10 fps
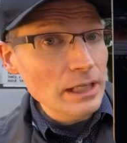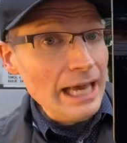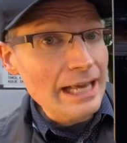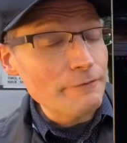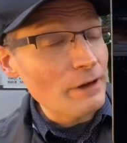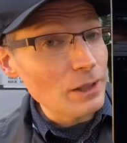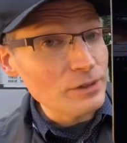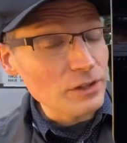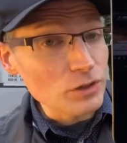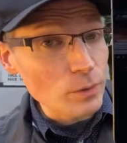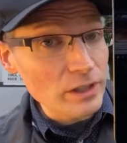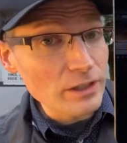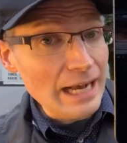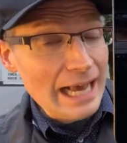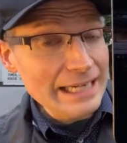and follow us on
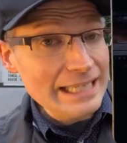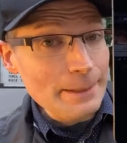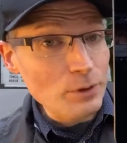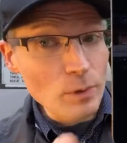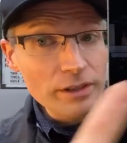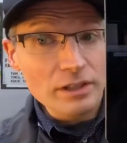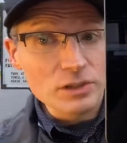Twitter at Capital Weather,